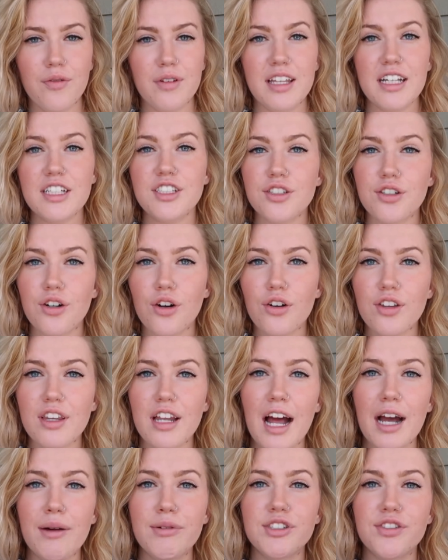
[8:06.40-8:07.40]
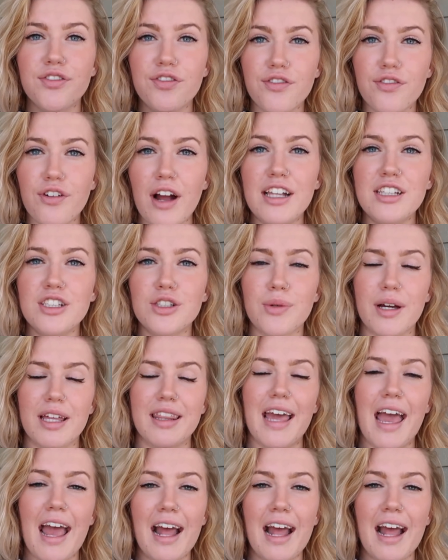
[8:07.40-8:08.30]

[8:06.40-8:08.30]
This girl that I was friends with